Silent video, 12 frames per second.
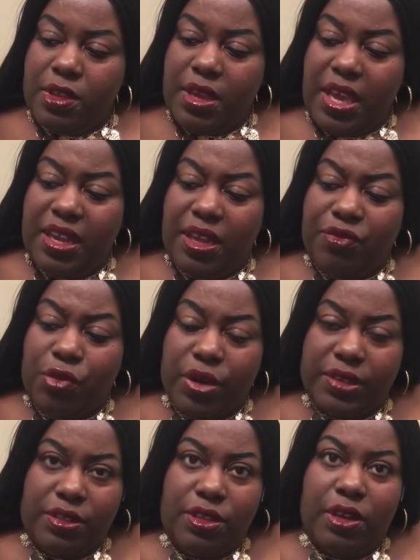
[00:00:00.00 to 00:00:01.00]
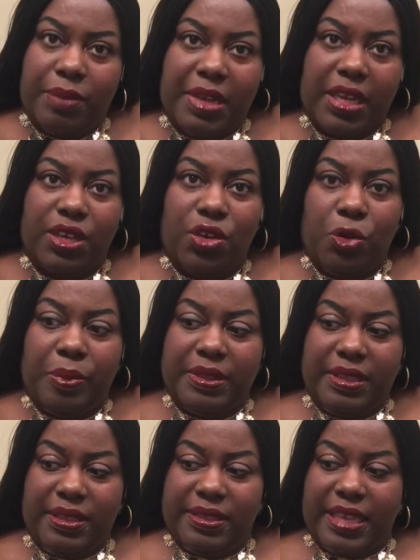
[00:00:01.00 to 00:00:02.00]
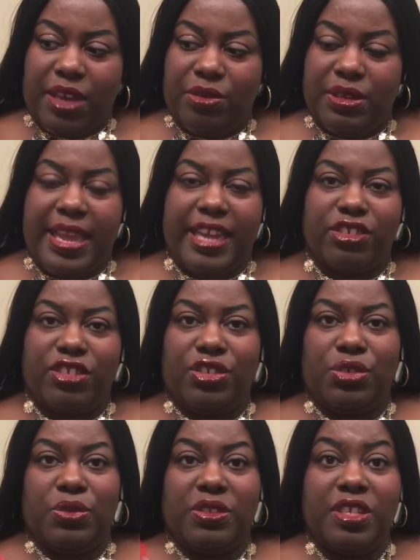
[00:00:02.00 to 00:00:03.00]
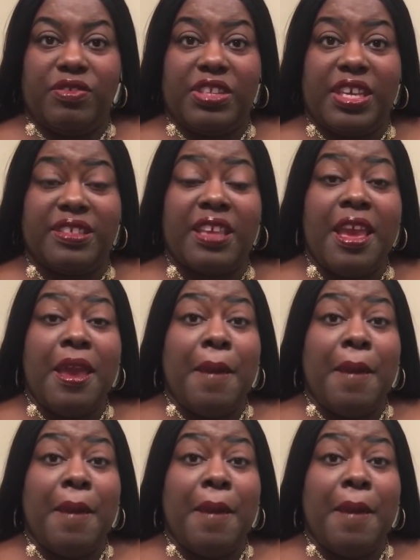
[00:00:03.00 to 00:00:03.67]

And of course, you know, I'm not gonna open these out and actually do sniff tests,